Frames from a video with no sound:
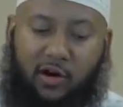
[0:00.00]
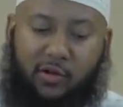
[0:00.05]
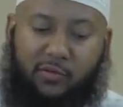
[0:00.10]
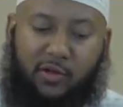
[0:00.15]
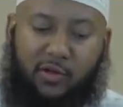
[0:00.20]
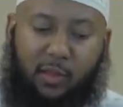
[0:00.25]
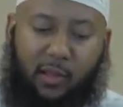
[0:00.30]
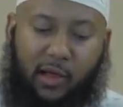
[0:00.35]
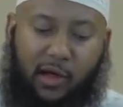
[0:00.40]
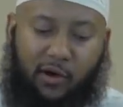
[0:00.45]

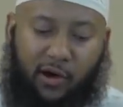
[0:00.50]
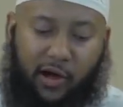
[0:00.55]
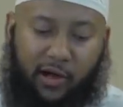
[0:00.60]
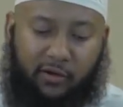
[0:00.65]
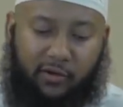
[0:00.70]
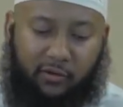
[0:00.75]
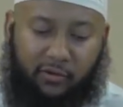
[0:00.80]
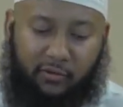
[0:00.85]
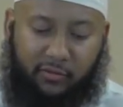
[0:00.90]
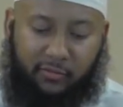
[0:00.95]
radiallahu
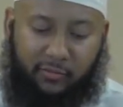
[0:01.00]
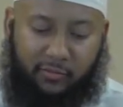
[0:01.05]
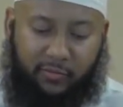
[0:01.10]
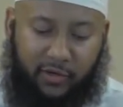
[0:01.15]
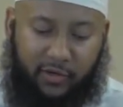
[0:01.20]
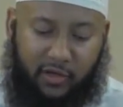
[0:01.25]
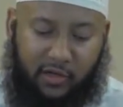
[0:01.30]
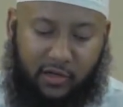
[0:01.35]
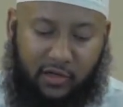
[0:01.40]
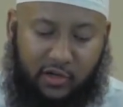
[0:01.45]
anhu.
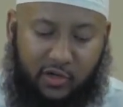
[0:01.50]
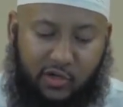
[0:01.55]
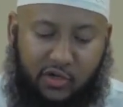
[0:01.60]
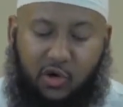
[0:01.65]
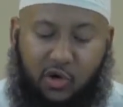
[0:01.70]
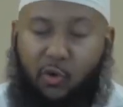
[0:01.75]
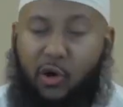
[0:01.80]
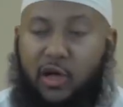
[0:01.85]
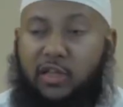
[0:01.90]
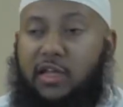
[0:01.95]

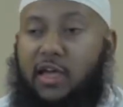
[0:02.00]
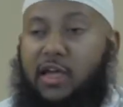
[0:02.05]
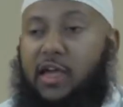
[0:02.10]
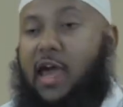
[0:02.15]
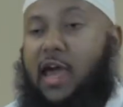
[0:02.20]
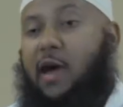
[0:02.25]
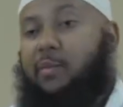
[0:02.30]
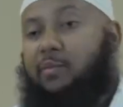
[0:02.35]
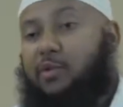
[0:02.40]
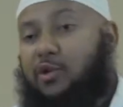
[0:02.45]
So when they
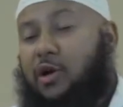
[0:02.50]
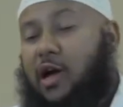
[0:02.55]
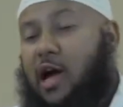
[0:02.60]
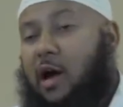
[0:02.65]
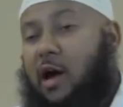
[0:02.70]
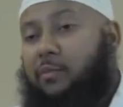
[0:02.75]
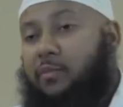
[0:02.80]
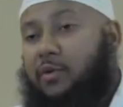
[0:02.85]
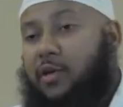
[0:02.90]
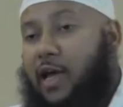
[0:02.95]
came
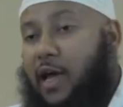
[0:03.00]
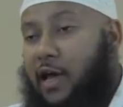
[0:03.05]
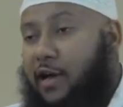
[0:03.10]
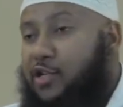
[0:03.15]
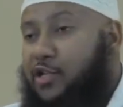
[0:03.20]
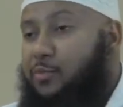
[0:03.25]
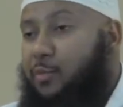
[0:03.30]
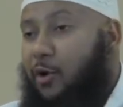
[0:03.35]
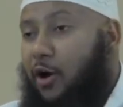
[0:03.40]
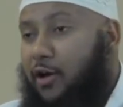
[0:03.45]
to
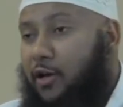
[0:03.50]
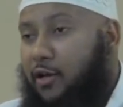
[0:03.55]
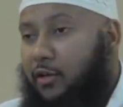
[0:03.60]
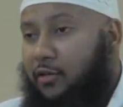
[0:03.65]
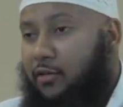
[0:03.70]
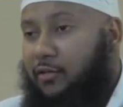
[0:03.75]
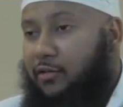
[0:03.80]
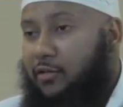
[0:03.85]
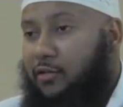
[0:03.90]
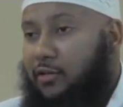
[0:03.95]
get his
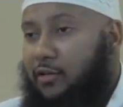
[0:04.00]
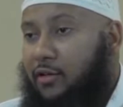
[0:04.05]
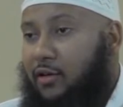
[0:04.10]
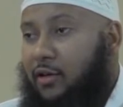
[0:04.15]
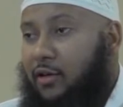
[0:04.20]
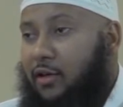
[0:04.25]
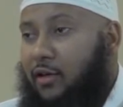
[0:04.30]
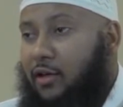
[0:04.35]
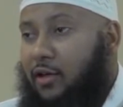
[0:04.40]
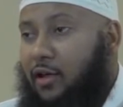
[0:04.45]
body,
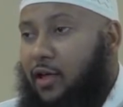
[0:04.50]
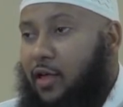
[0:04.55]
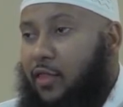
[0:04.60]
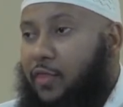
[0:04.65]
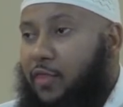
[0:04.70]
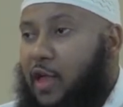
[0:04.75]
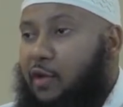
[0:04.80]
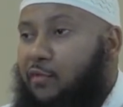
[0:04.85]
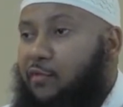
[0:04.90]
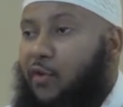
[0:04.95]

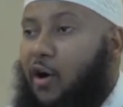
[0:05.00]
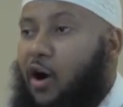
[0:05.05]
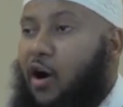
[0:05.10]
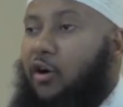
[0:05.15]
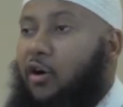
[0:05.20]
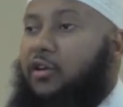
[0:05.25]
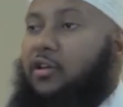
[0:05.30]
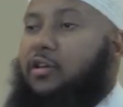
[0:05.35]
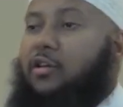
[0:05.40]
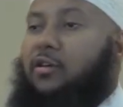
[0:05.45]
they
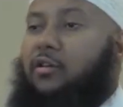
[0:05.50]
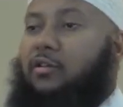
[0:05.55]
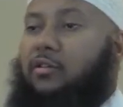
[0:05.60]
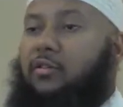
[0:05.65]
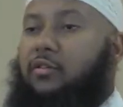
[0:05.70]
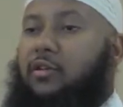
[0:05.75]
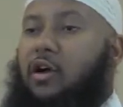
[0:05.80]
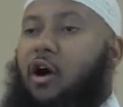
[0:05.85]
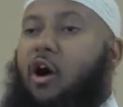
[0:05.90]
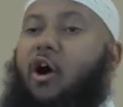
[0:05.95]
found
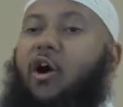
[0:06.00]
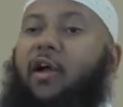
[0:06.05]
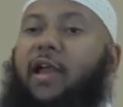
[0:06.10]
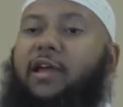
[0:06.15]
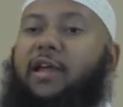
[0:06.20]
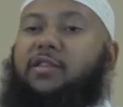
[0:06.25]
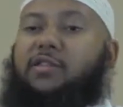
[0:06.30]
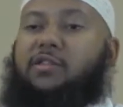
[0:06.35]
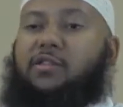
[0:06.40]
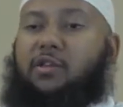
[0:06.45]

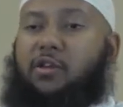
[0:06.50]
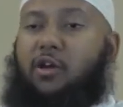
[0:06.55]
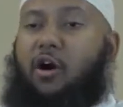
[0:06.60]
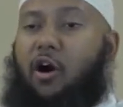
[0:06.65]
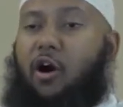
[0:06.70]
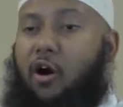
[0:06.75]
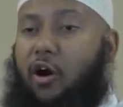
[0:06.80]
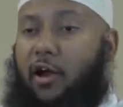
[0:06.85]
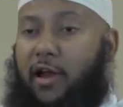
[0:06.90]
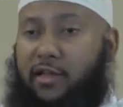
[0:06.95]
hornets. You
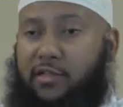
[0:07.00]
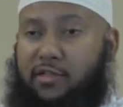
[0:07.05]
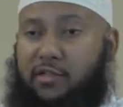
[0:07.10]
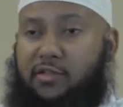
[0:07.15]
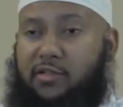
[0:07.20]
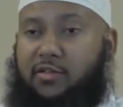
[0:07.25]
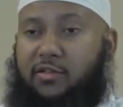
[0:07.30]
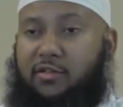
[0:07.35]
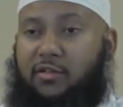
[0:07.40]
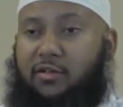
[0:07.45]
know
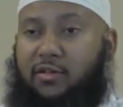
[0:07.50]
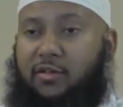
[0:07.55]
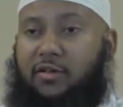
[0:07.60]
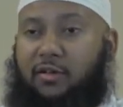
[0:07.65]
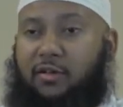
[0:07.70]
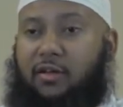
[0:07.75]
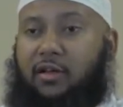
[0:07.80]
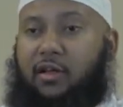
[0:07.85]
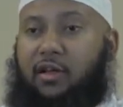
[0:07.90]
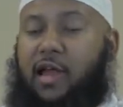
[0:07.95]
hornets?
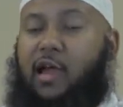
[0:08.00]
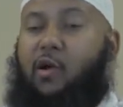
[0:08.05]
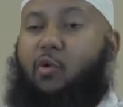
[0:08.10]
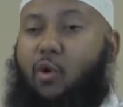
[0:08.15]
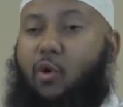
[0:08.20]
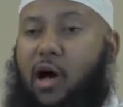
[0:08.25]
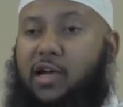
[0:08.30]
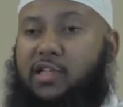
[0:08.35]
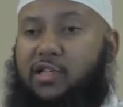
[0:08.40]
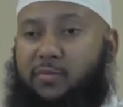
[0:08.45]

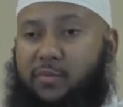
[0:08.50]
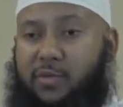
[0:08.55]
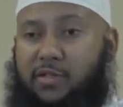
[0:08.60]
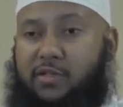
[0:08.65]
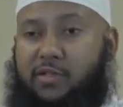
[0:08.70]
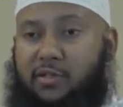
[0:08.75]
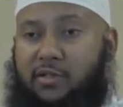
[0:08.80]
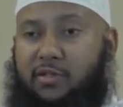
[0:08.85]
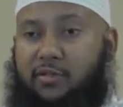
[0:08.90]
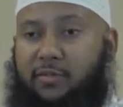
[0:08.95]
Like
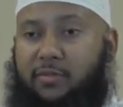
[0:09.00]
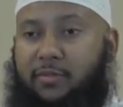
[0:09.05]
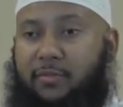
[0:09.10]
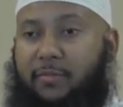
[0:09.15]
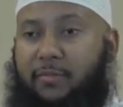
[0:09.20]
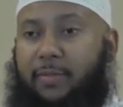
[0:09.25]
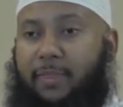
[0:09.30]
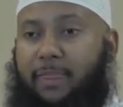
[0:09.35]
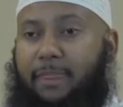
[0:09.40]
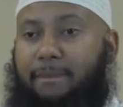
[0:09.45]
wasps.
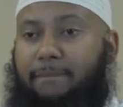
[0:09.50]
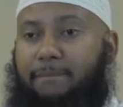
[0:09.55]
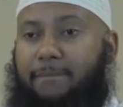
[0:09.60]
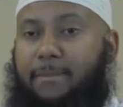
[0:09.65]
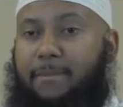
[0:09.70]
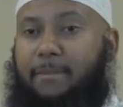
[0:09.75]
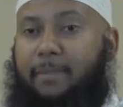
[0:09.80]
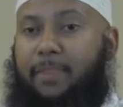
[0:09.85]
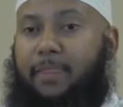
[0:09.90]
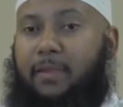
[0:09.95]

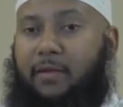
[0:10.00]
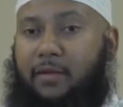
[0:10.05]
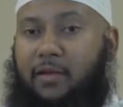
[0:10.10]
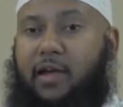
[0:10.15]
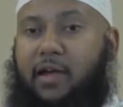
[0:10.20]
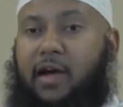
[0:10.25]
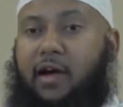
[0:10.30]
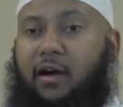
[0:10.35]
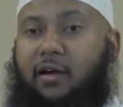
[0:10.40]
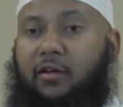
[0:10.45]

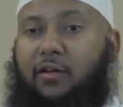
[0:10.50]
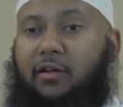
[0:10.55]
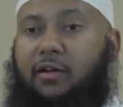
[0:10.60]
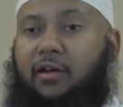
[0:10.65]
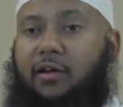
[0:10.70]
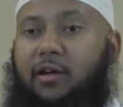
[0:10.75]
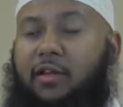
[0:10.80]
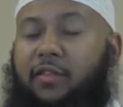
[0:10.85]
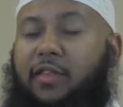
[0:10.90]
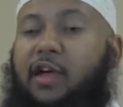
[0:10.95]
Yeah.
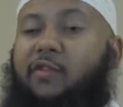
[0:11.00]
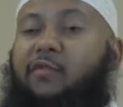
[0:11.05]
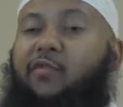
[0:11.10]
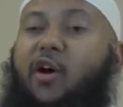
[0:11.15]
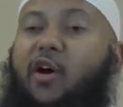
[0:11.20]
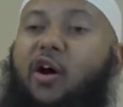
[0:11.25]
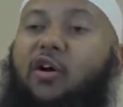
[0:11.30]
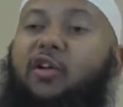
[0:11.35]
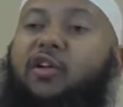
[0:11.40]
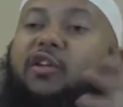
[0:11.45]
They
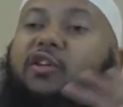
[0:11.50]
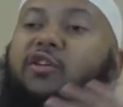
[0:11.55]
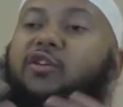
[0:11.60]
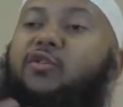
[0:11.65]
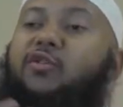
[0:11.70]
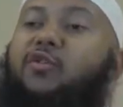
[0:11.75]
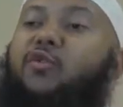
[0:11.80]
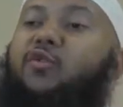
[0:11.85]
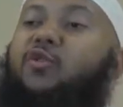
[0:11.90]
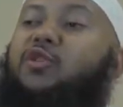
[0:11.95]
found
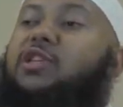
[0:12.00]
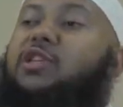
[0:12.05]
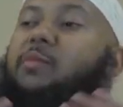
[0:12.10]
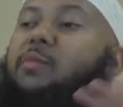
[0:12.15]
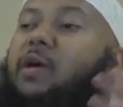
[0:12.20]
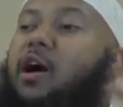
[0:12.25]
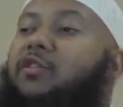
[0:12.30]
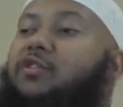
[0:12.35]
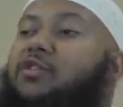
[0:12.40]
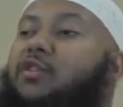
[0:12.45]
huge
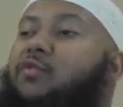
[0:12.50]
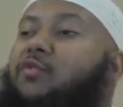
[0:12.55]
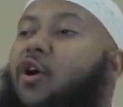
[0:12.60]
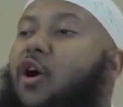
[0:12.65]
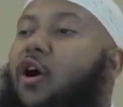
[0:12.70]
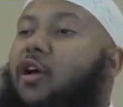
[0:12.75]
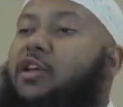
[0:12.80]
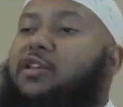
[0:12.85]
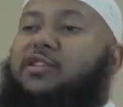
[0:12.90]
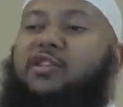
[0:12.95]
amount of
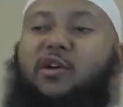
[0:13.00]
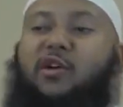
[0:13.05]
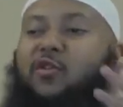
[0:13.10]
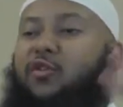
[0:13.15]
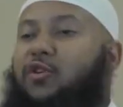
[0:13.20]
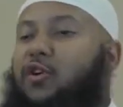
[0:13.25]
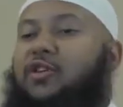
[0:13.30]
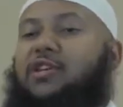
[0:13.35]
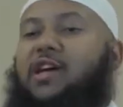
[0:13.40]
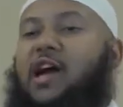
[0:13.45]
hornets. They
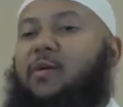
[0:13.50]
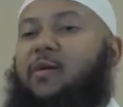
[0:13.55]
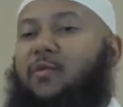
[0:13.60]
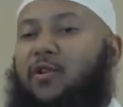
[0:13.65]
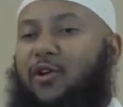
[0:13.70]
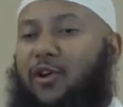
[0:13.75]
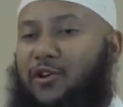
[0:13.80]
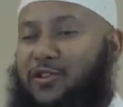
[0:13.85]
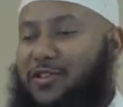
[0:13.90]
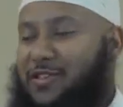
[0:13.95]
could not
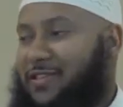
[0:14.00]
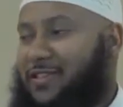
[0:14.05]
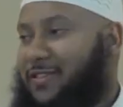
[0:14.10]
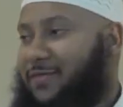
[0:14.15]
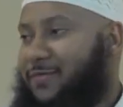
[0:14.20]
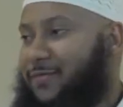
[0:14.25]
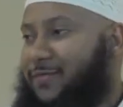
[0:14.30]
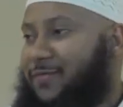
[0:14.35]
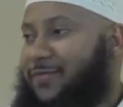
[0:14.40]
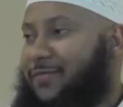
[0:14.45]
come close.